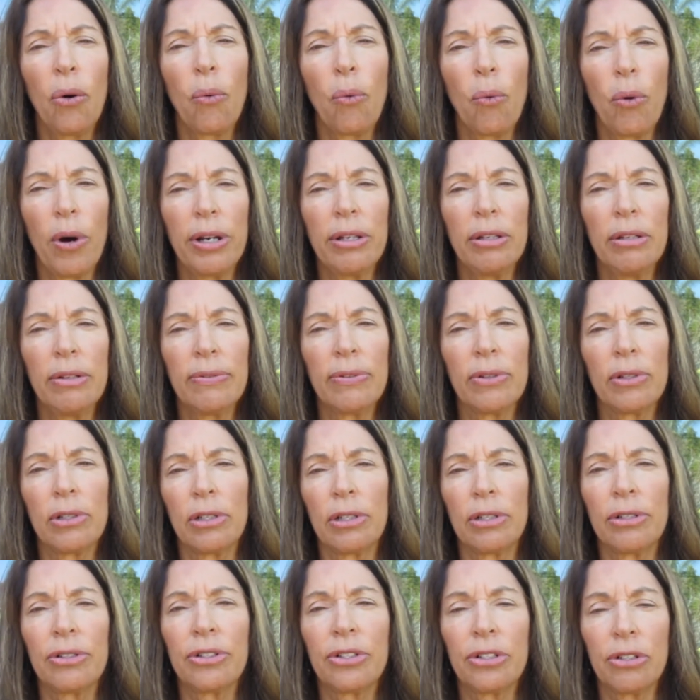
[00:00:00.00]
what you've
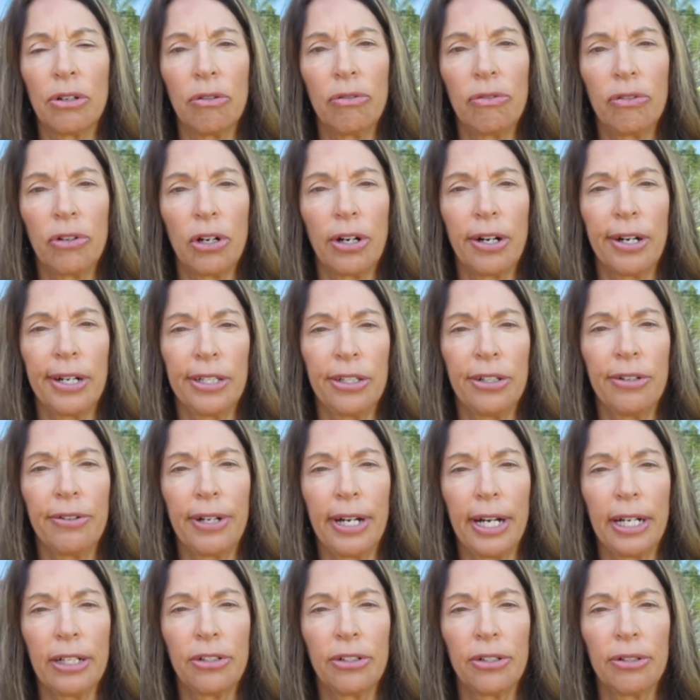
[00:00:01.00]
learned so far in your
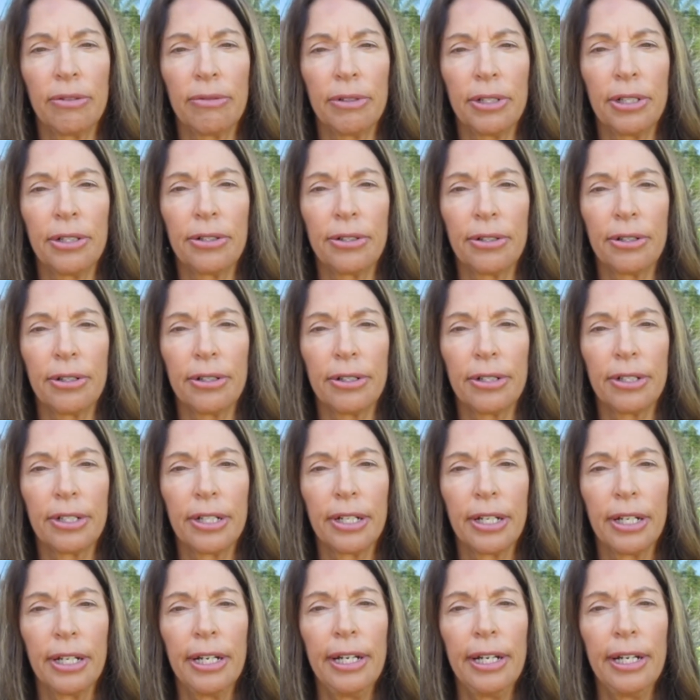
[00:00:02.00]
action research.